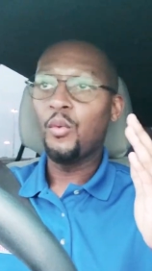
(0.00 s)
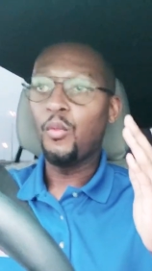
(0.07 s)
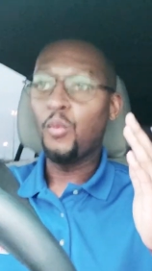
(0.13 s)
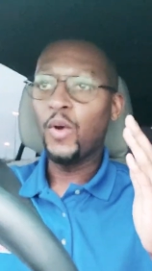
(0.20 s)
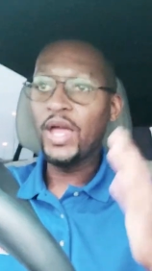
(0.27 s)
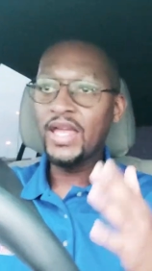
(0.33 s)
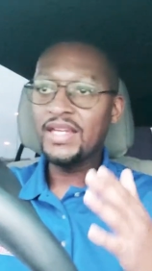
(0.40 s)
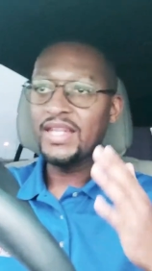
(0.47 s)

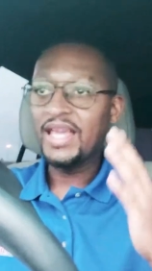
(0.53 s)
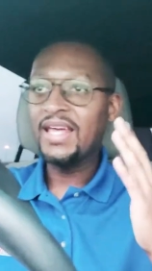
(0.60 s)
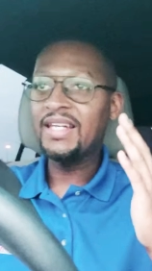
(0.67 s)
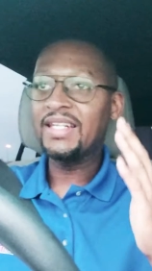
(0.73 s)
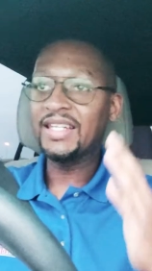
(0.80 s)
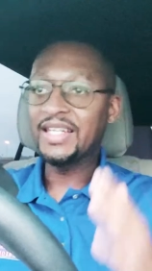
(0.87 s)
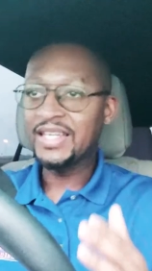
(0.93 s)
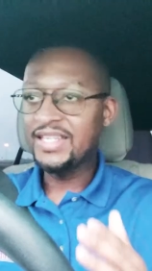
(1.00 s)
wait at
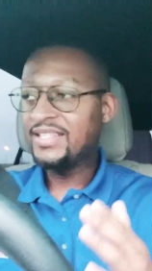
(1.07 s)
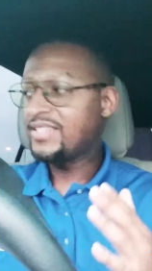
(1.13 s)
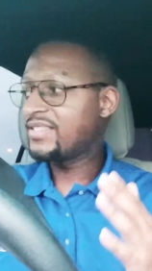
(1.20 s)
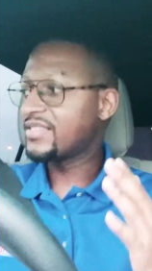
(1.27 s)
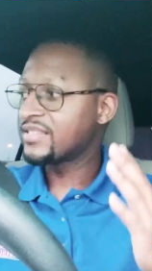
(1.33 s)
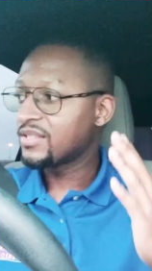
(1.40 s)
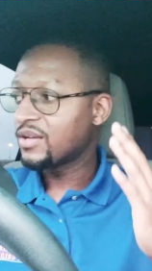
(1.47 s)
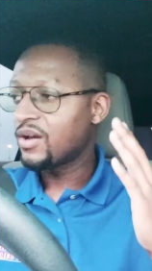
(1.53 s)

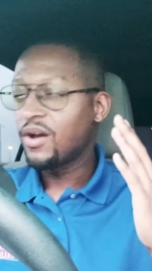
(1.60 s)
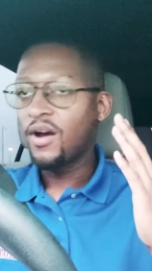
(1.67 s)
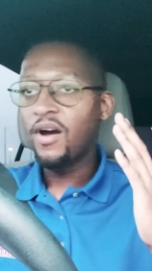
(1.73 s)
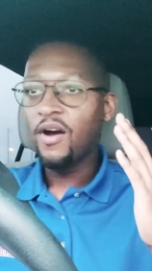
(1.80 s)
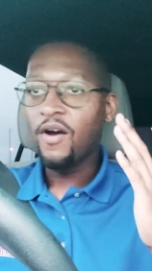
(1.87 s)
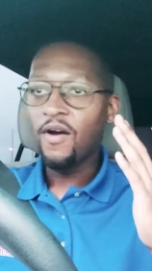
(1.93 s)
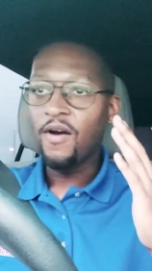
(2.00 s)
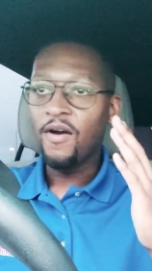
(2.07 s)
least
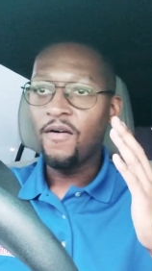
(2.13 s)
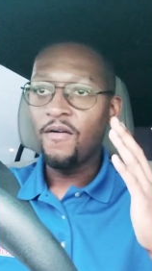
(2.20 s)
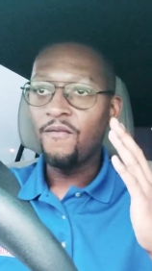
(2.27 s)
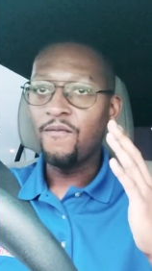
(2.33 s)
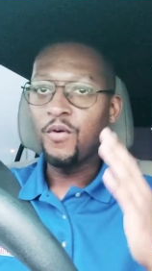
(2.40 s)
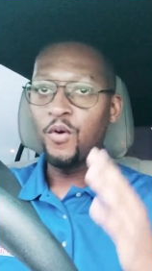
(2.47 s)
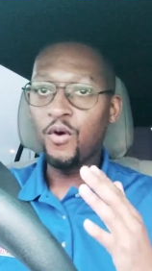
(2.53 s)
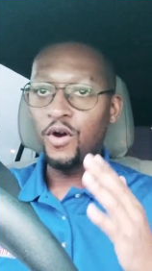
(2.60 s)

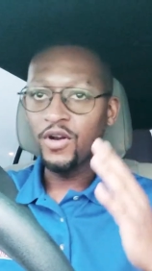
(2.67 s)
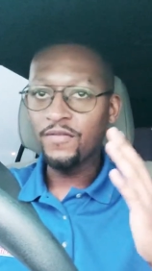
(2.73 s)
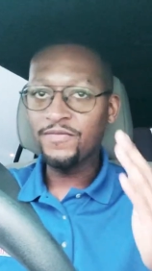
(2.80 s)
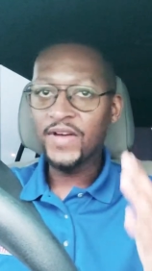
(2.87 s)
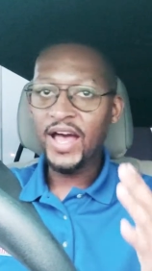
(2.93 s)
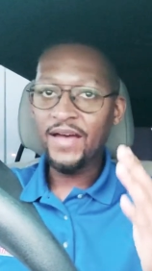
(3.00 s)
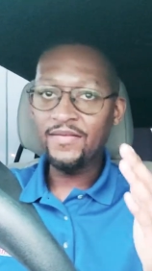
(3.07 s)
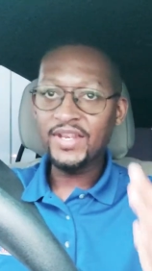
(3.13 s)
4 to
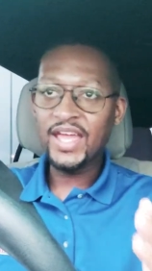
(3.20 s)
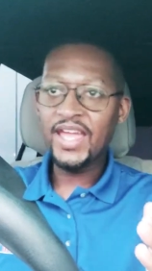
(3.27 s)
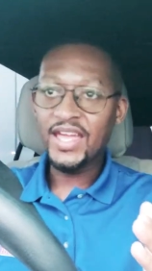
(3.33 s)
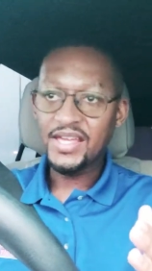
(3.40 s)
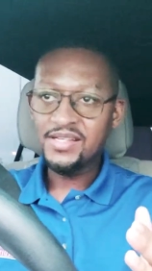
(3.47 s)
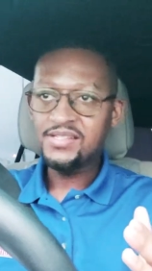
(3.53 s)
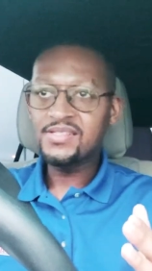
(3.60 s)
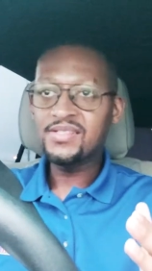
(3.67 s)
5
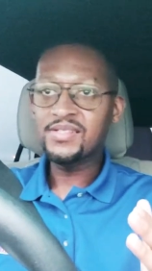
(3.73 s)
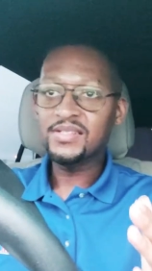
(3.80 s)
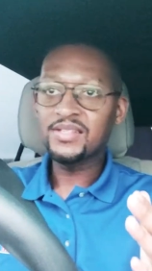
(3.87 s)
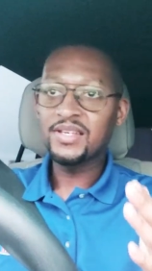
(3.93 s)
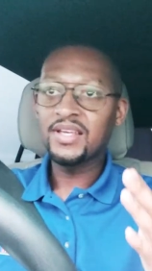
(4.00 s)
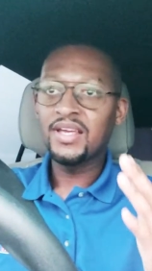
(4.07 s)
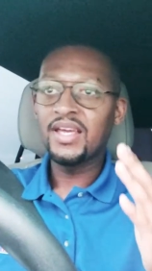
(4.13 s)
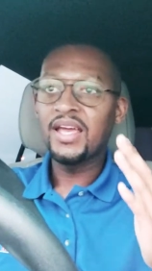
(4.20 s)
days
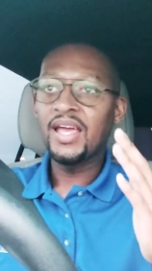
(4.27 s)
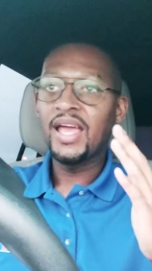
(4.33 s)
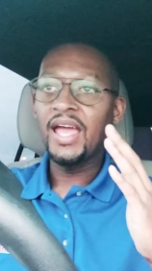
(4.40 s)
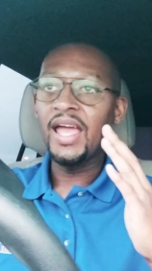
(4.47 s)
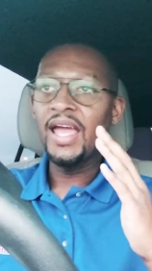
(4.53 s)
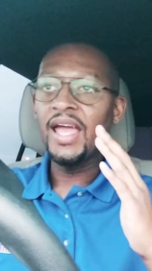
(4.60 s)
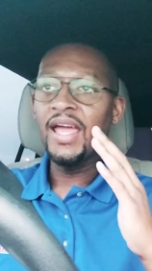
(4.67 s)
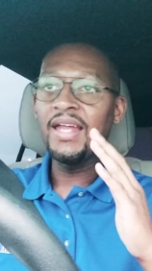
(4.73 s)

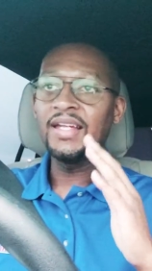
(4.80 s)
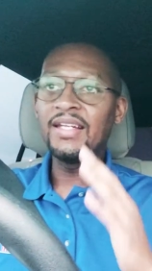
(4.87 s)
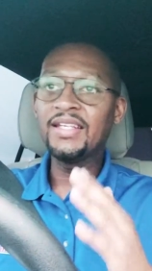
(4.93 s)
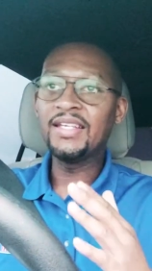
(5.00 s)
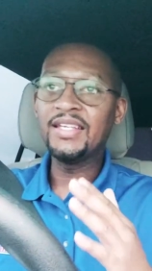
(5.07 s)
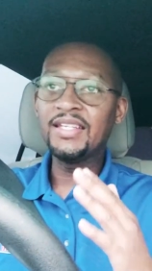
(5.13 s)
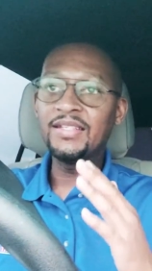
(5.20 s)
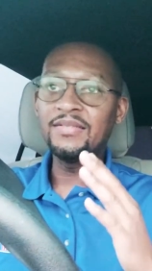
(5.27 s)
and
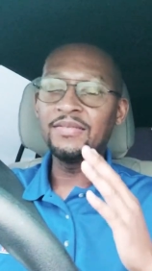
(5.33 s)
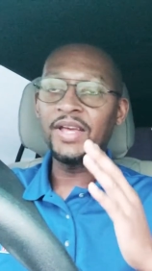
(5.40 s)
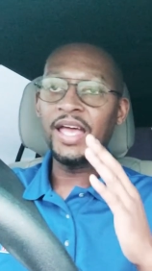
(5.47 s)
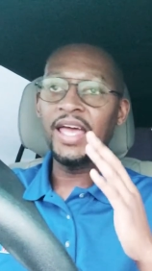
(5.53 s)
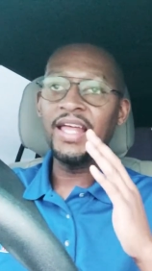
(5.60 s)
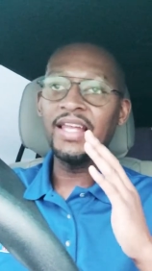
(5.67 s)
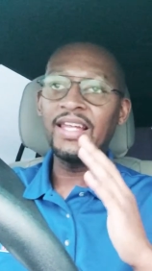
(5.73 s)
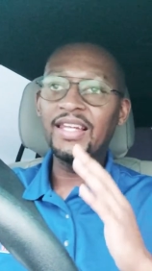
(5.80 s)
leave
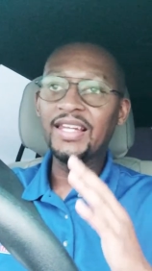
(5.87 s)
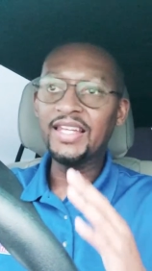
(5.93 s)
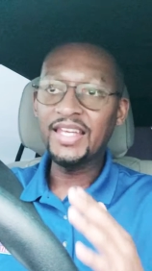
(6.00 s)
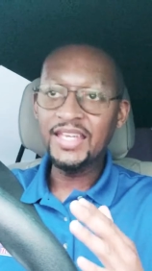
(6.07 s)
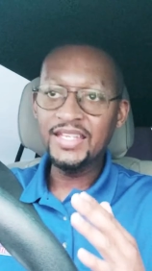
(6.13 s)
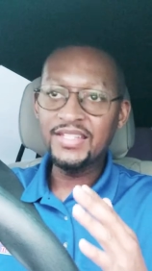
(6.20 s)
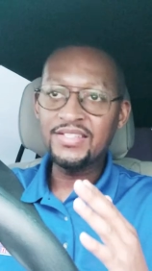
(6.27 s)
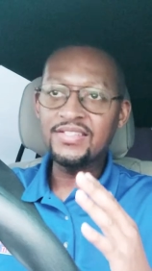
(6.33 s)
at
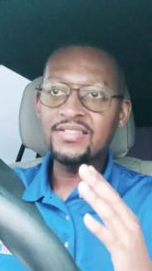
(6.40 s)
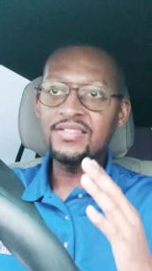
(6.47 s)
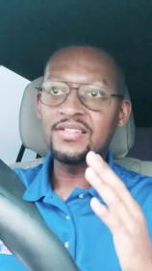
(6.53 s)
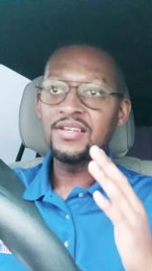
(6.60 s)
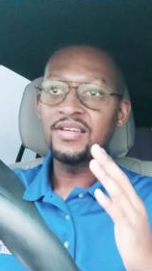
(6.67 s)
least